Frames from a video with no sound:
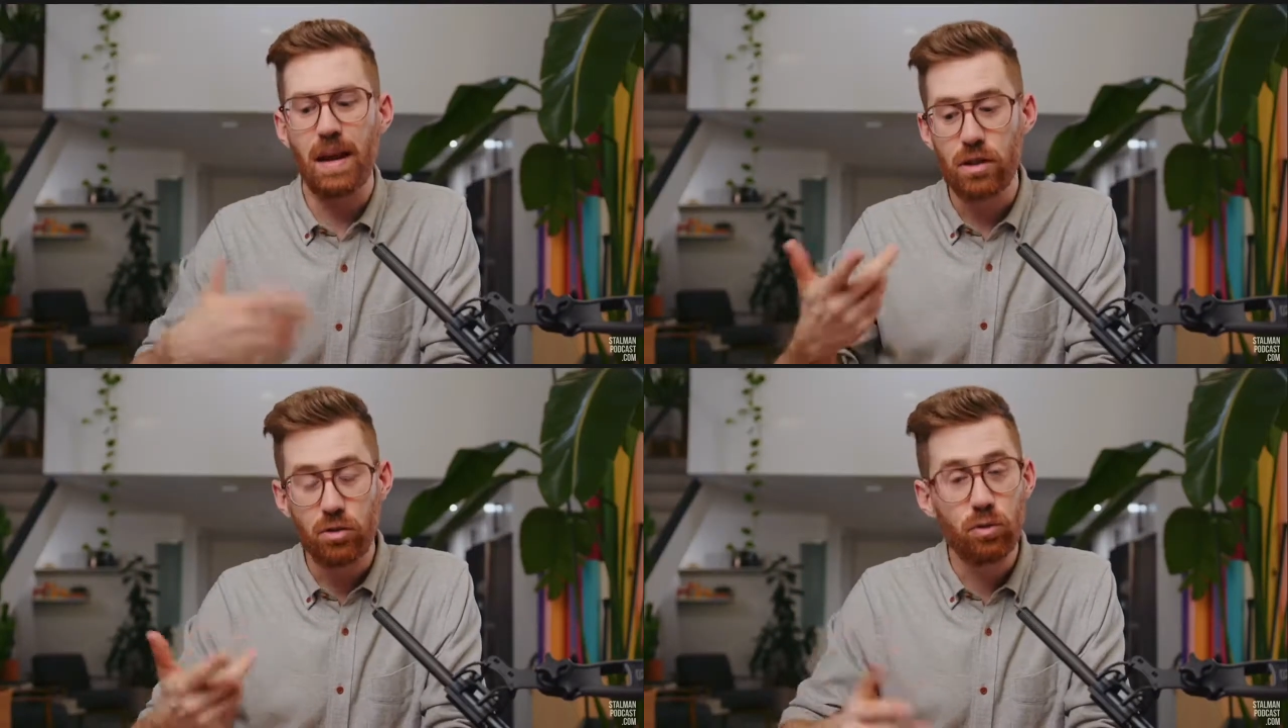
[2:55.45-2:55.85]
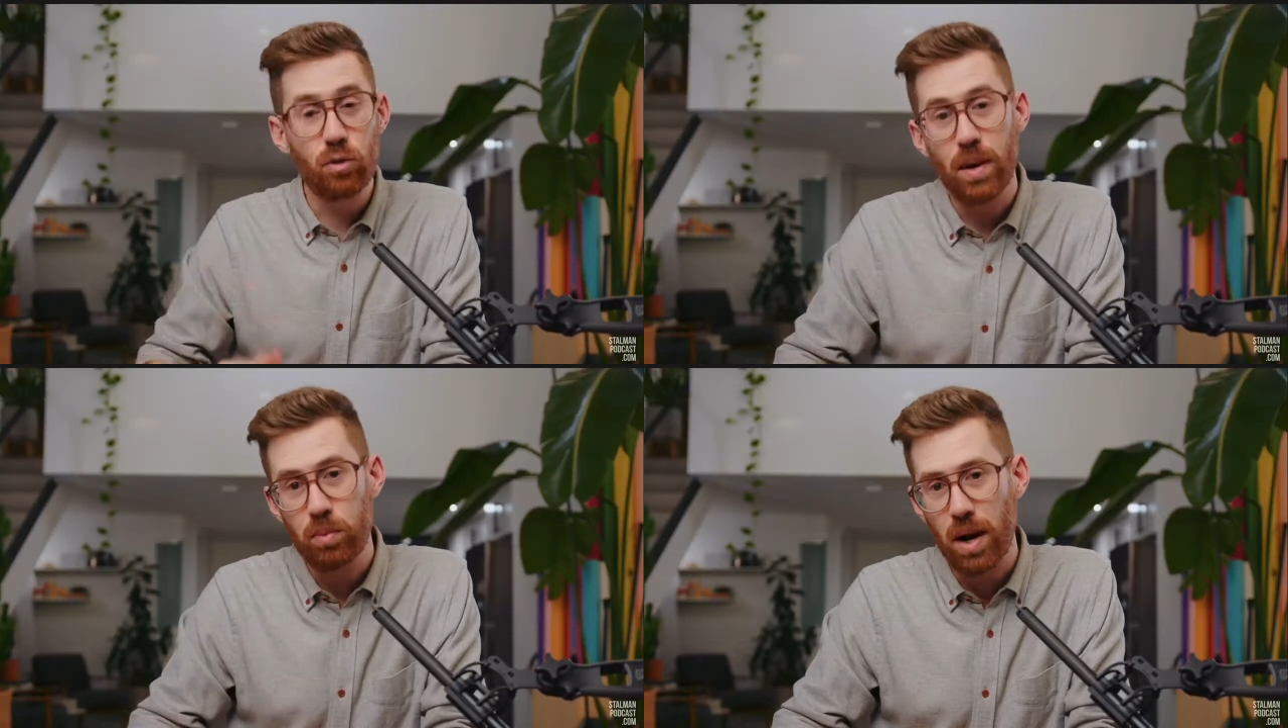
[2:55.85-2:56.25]
and I do
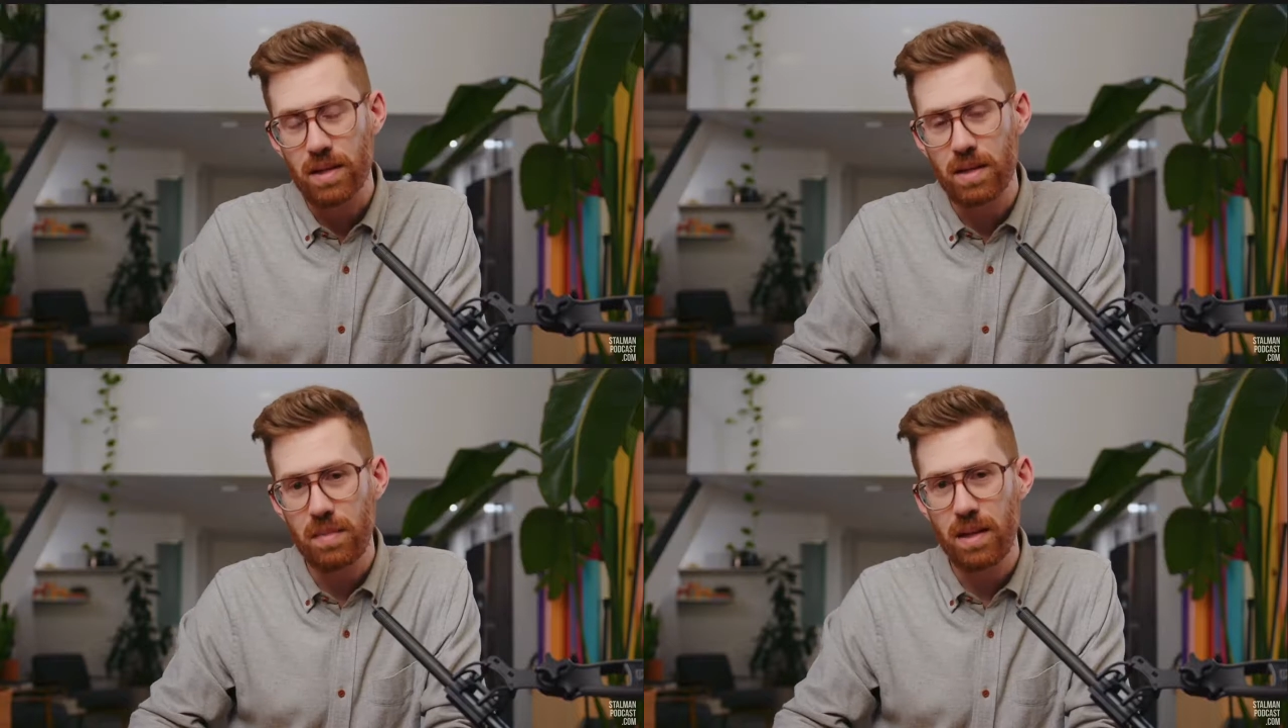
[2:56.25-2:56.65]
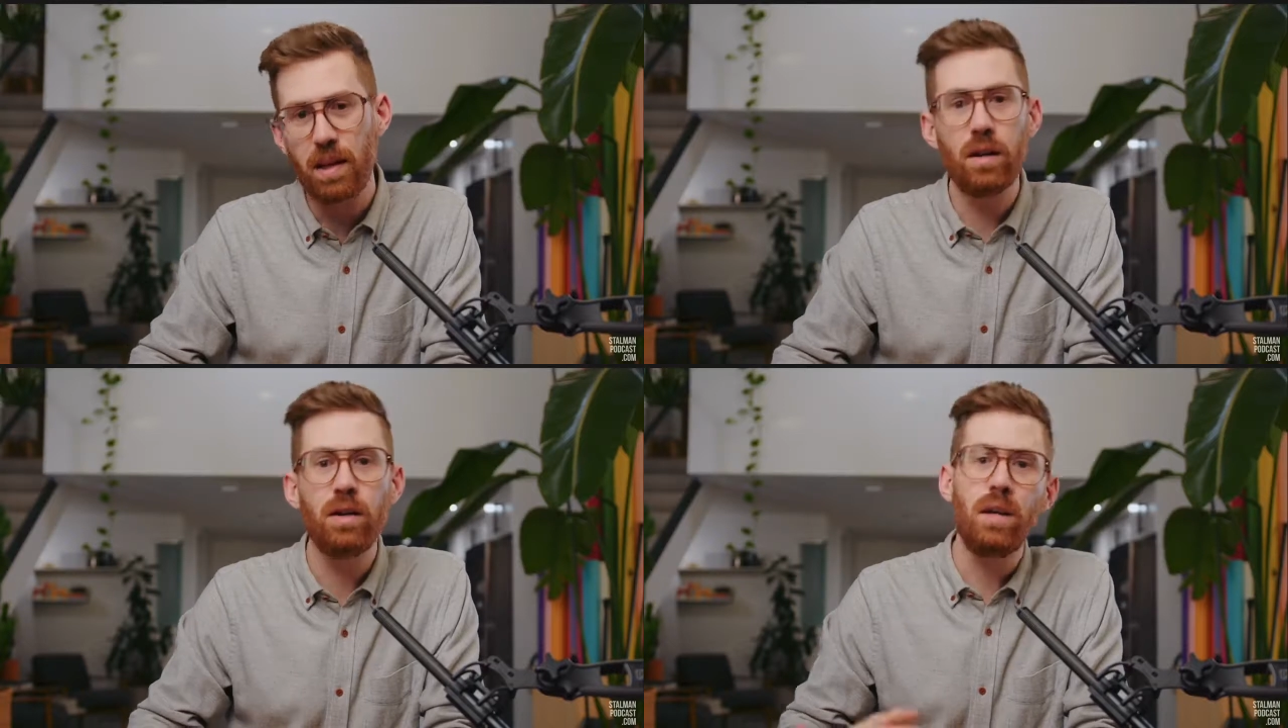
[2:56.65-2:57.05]
create proxy
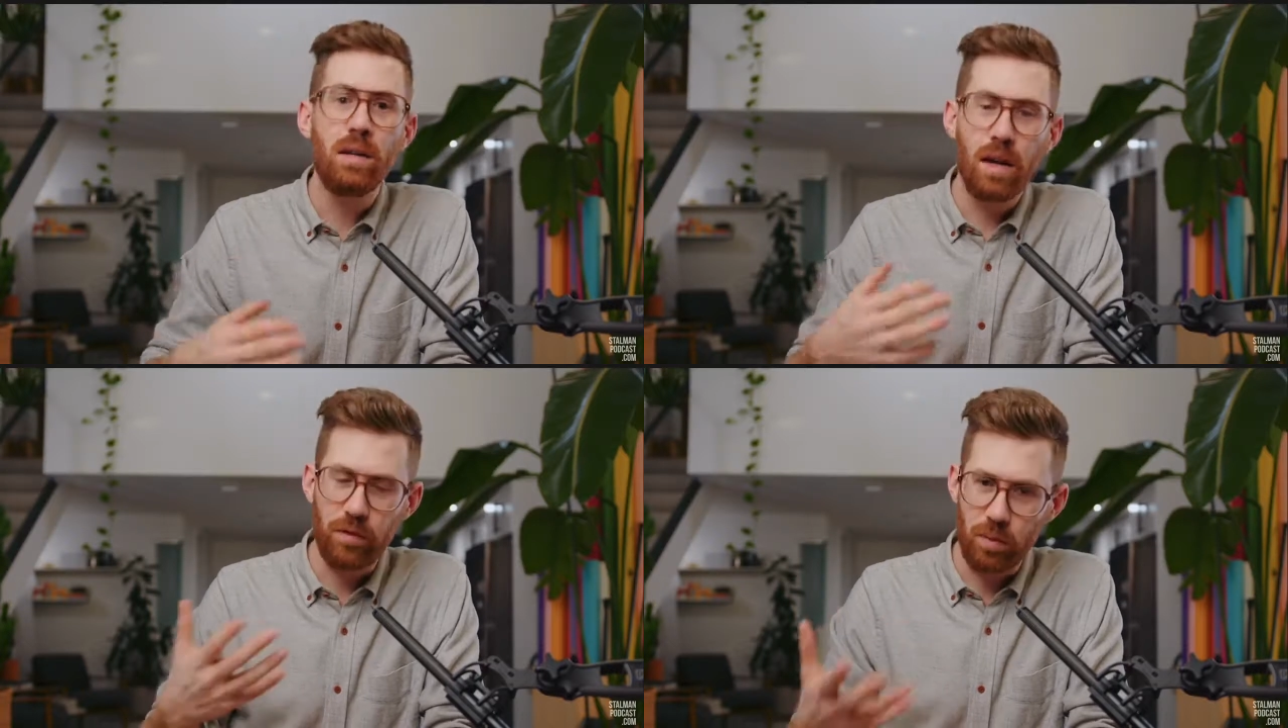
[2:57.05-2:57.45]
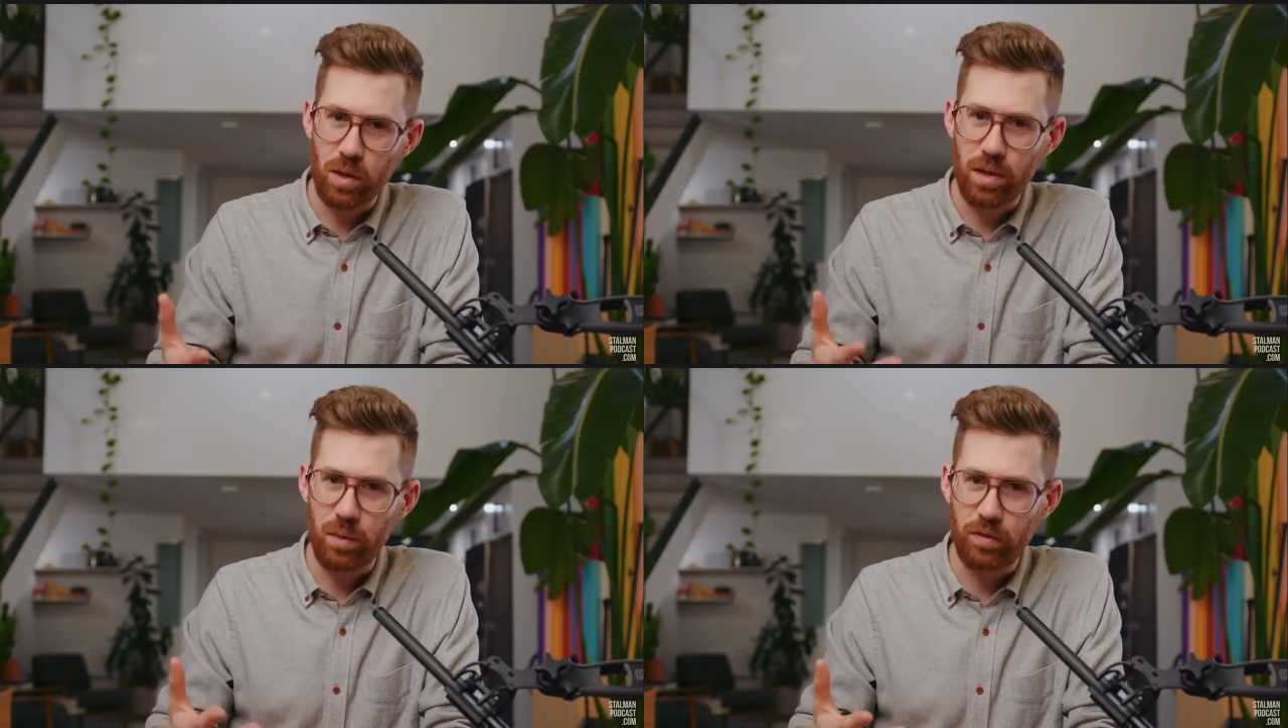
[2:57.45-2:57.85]
media if I'm
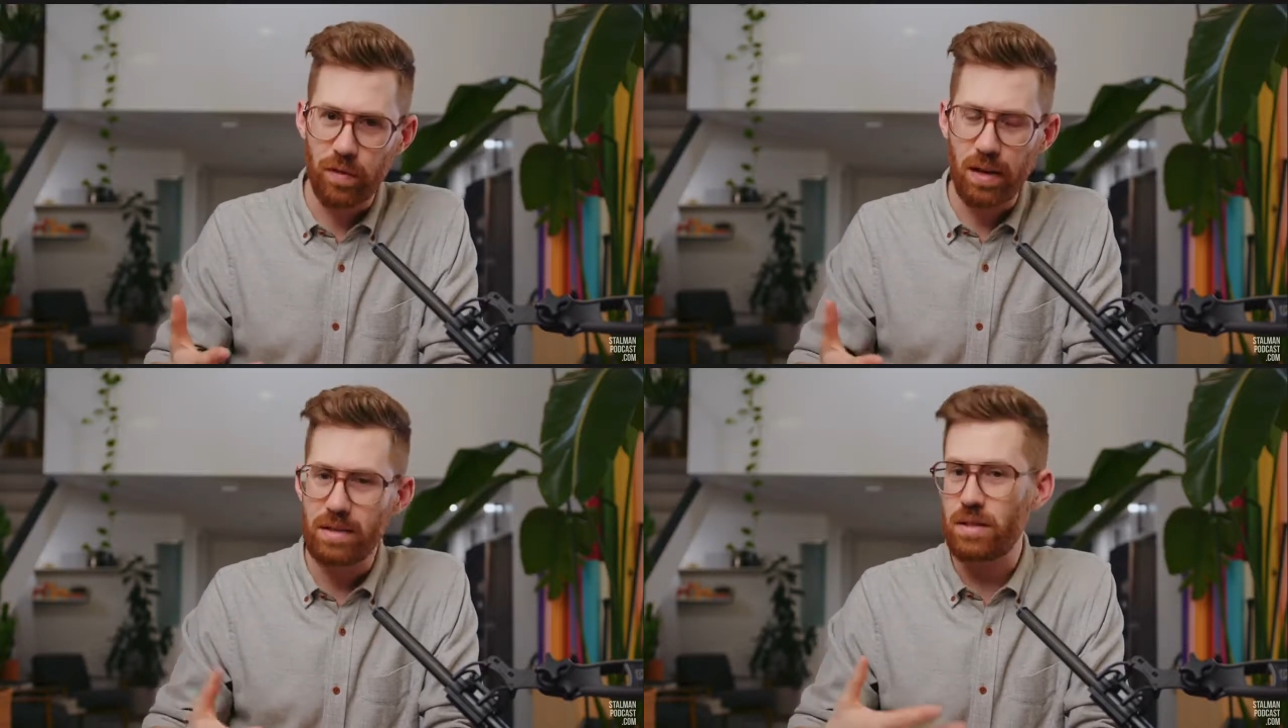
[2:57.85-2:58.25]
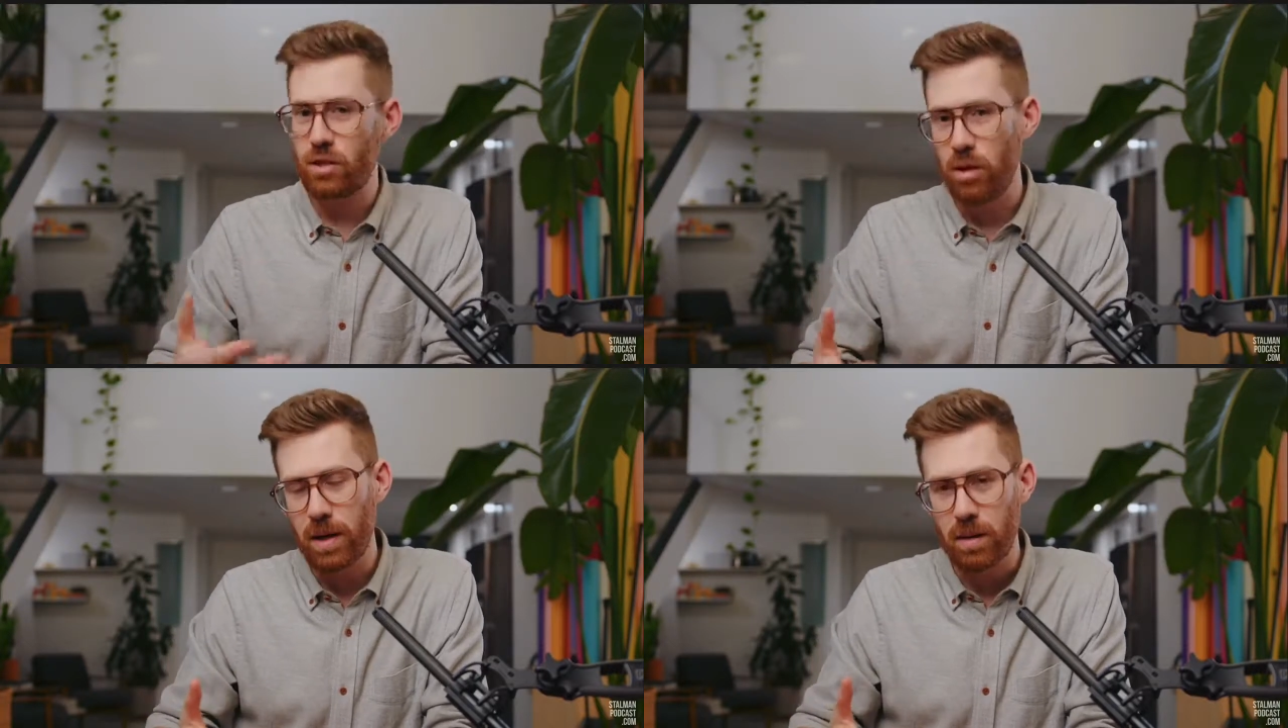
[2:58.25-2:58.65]
working with files that
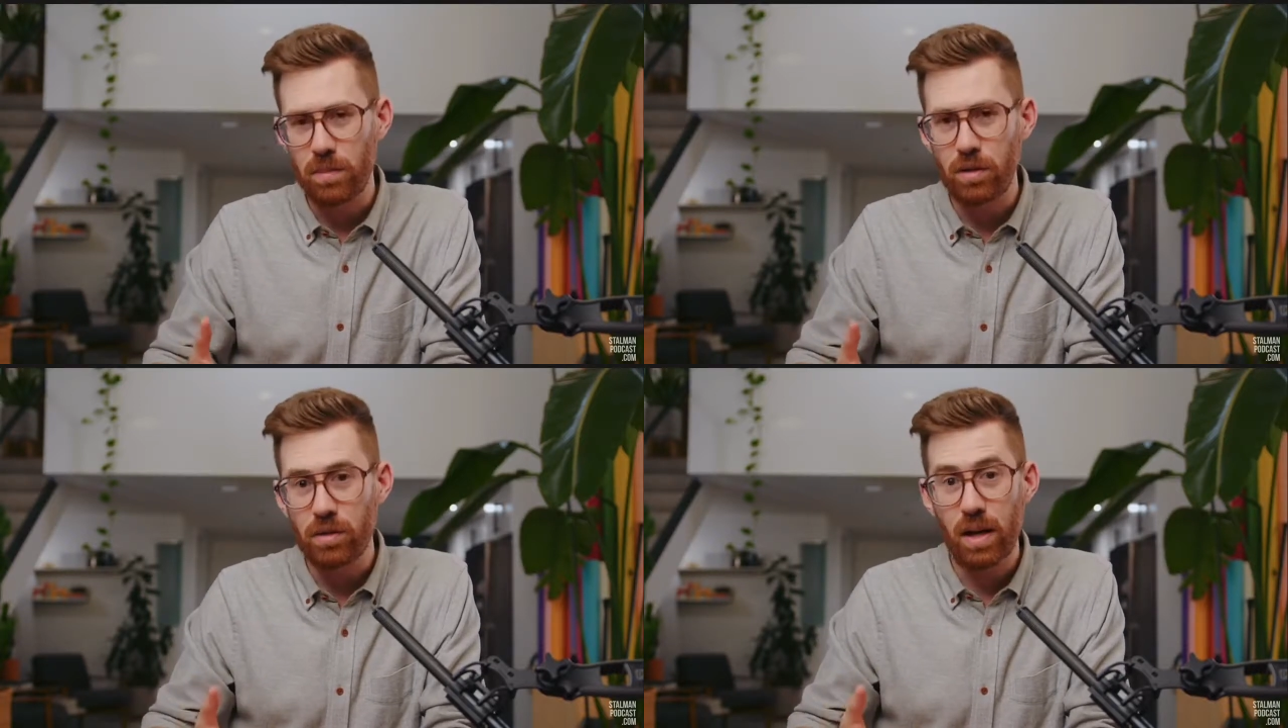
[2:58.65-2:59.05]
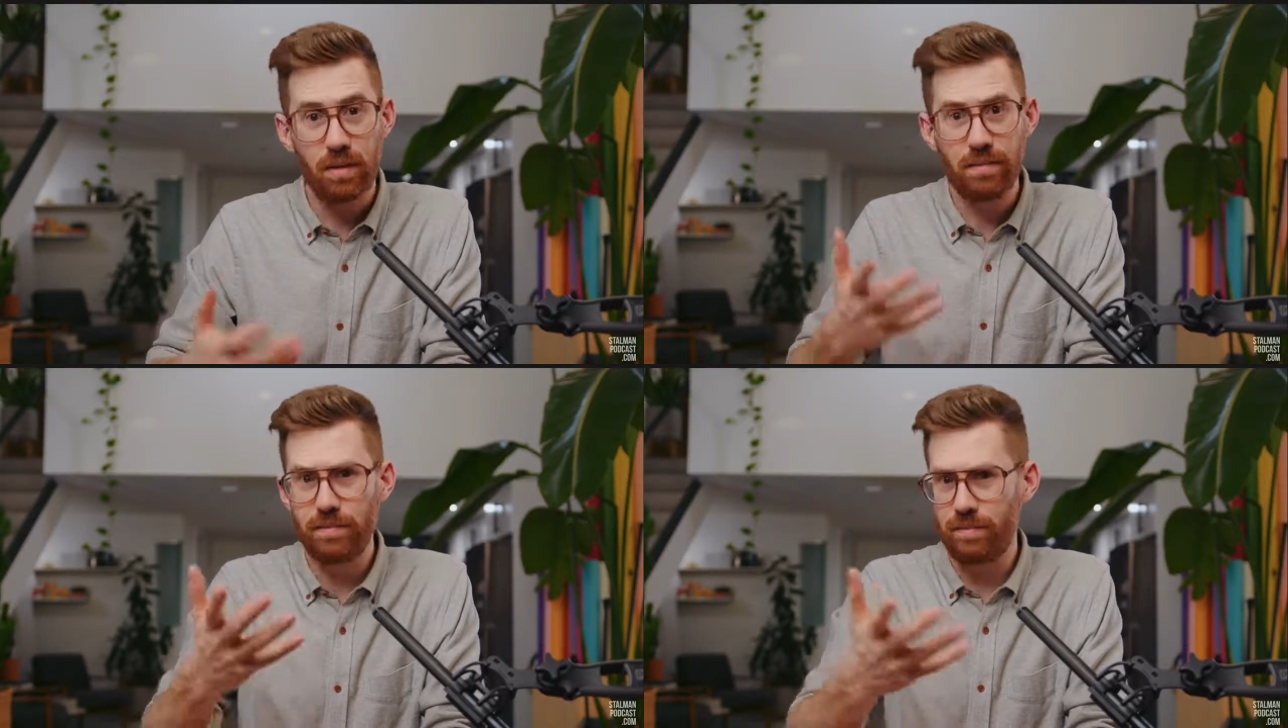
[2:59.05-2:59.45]
slow my computer down,